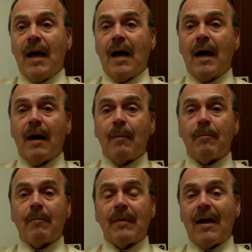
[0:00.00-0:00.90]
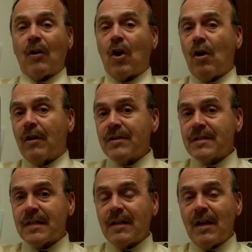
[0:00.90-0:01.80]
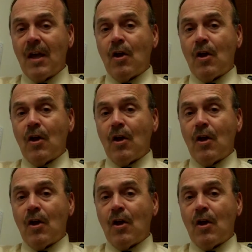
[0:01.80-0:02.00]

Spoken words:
Now Carlson